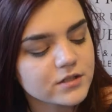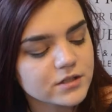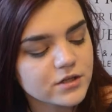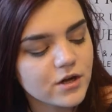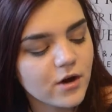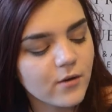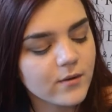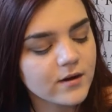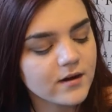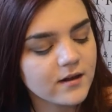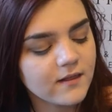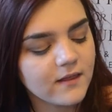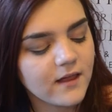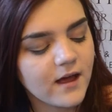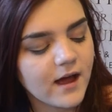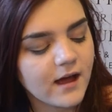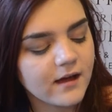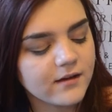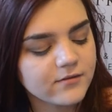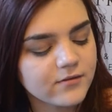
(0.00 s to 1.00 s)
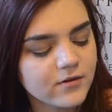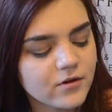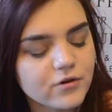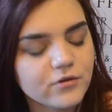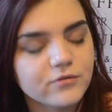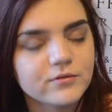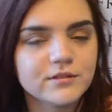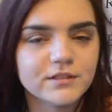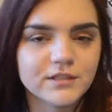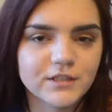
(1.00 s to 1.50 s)
is no one alive
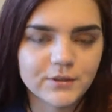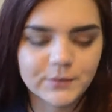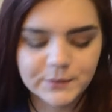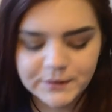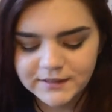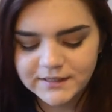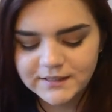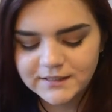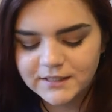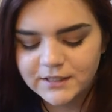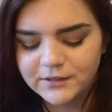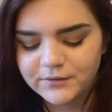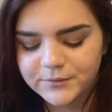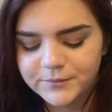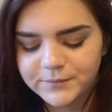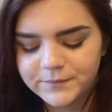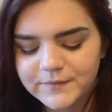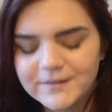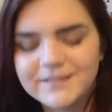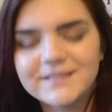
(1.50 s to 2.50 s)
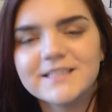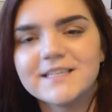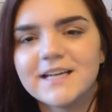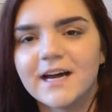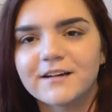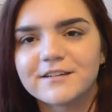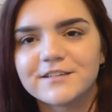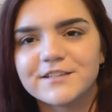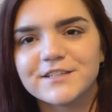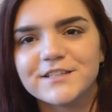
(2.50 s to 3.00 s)
who's youer than you.
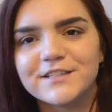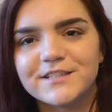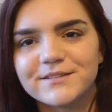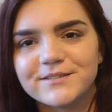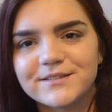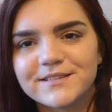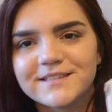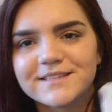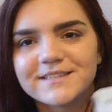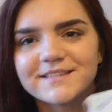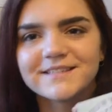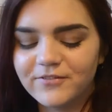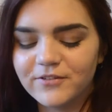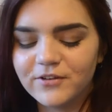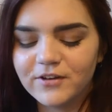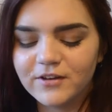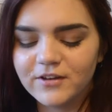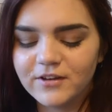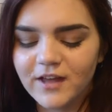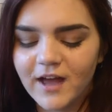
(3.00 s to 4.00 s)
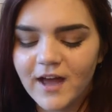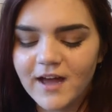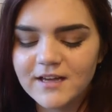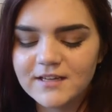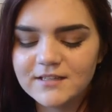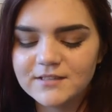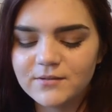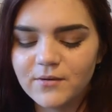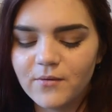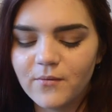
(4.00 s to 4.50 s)
Dr. Seuss. If you
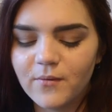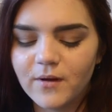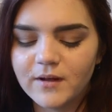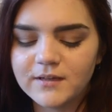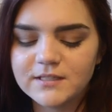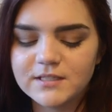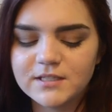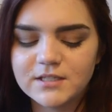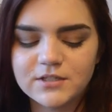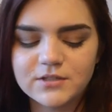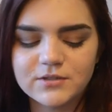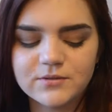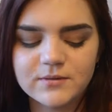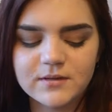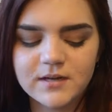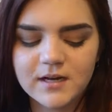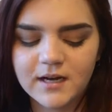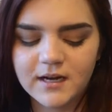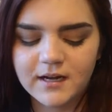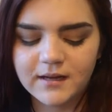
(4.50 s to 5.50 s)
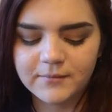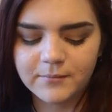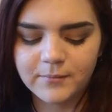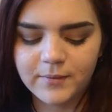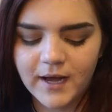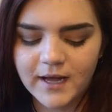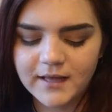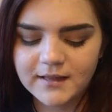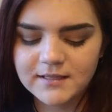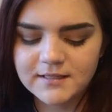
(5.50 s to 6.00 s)
guys want to uh,
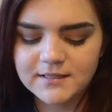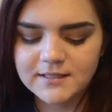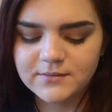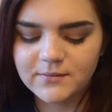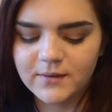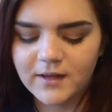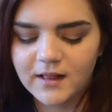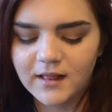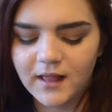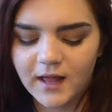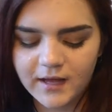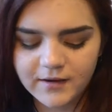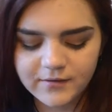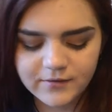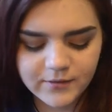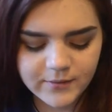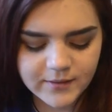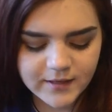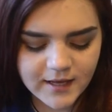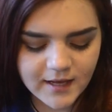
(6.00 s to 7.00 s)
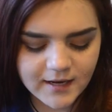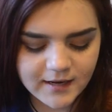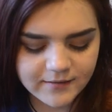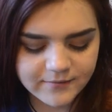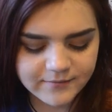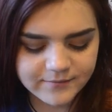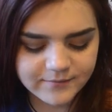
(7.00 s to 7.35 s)
buy this, well, I don't know where to get it.